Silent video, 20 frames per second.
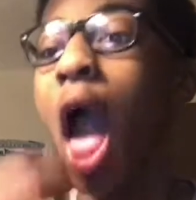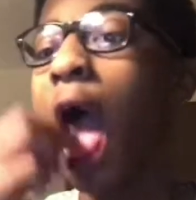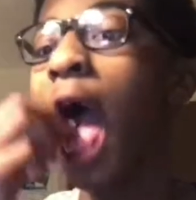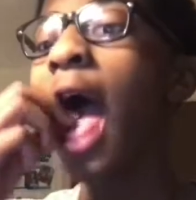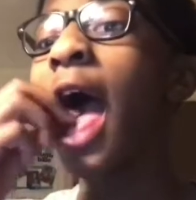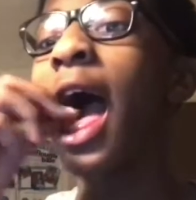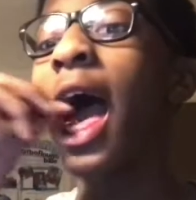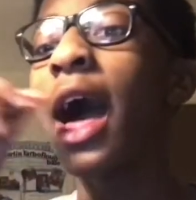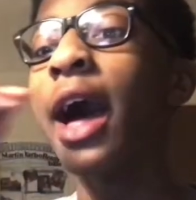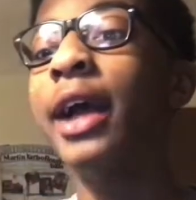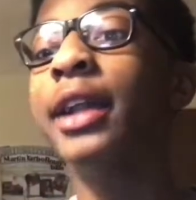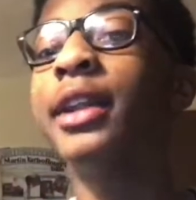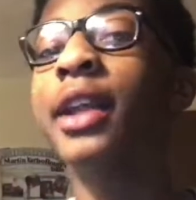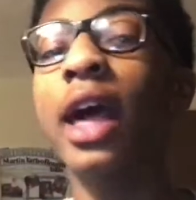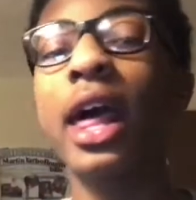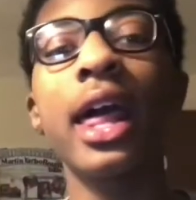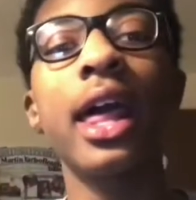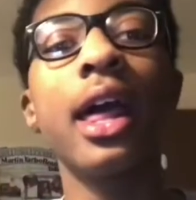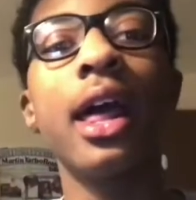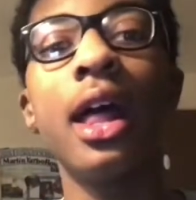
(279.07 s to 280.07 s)
and
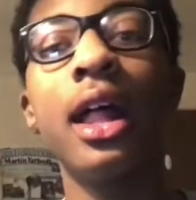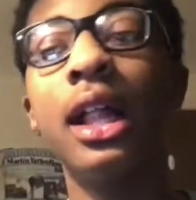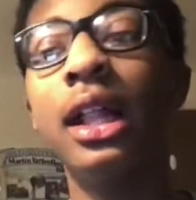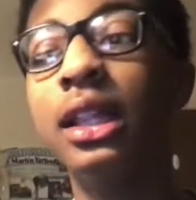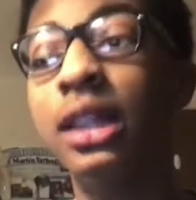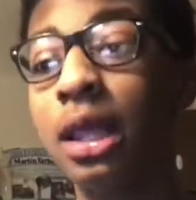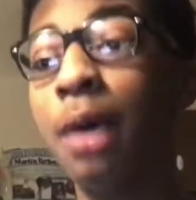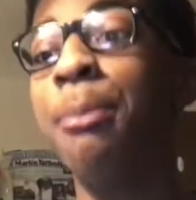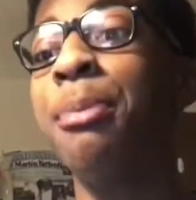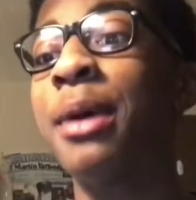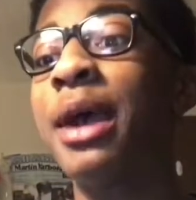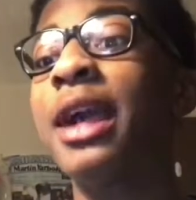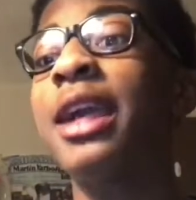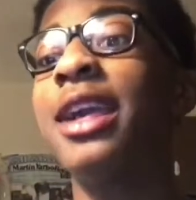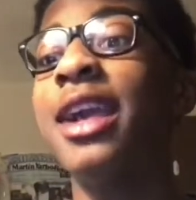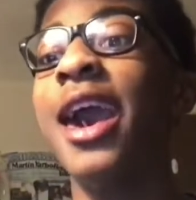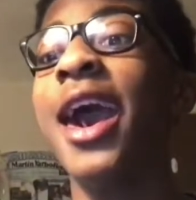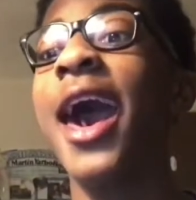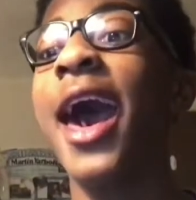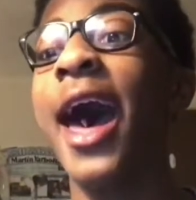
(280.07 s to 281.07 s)
the big
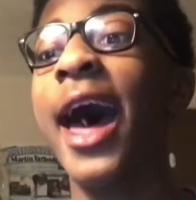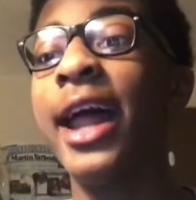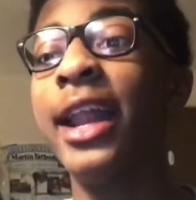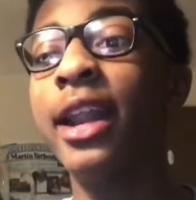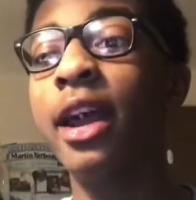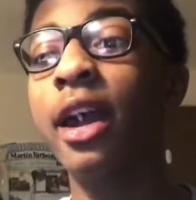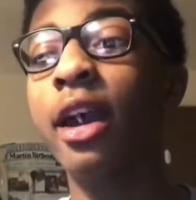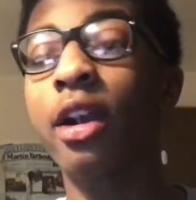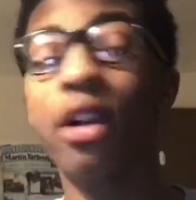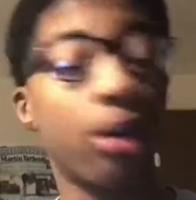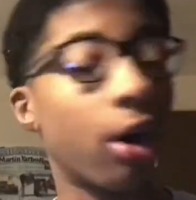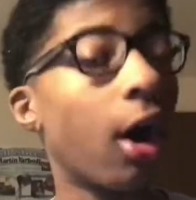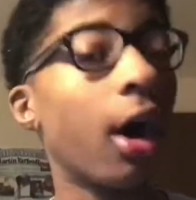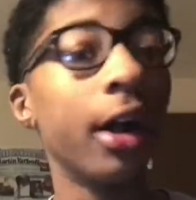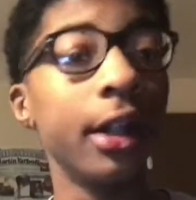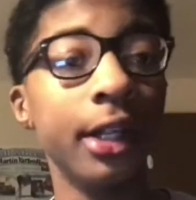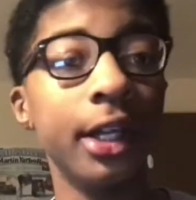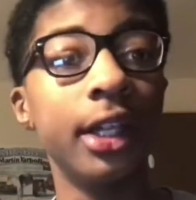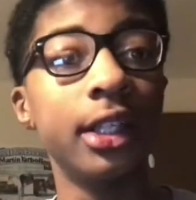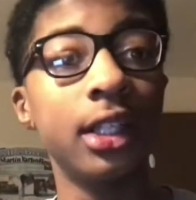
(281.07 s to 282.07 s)
cat,
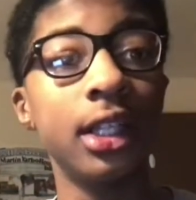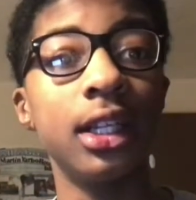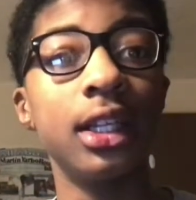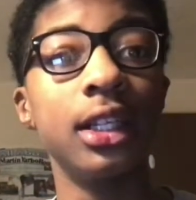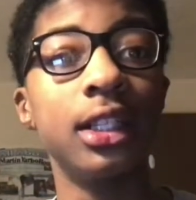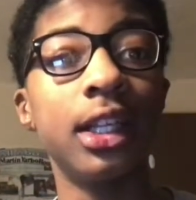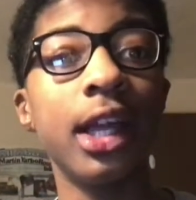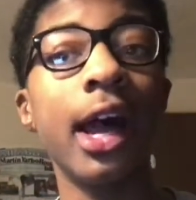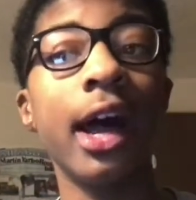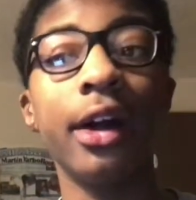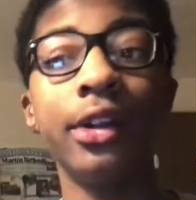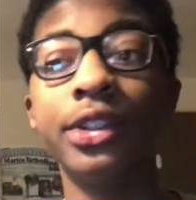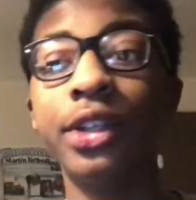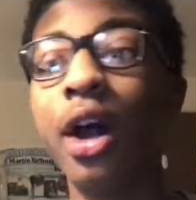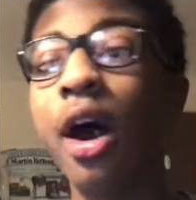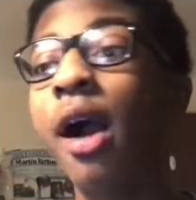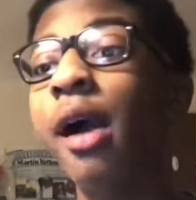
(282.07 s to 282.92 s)
Karl Anthony Towns.